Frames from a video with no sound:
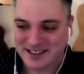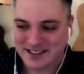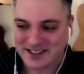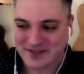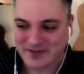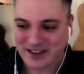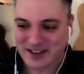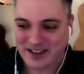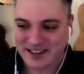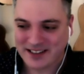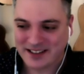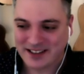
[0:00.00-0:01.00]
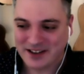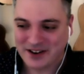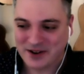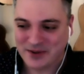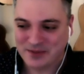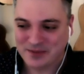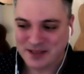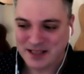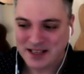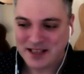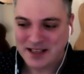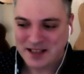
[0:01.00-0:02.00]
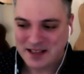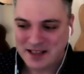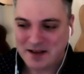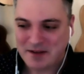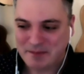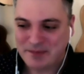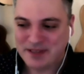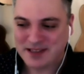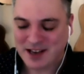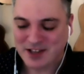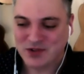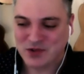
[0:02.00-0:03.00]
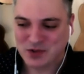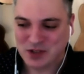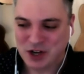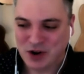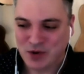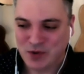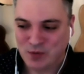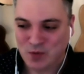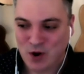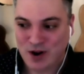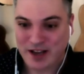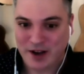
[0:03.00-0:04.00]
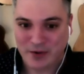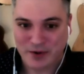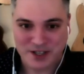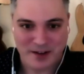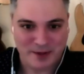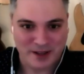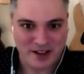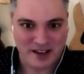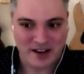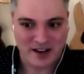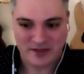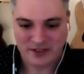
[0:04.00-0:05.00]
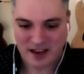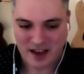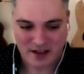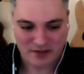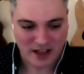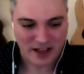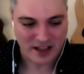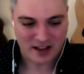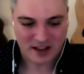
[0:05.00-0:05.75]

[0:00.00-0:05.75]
It's feel like, it, you know, besides, you know, working, which I've been lucky enough to have, like,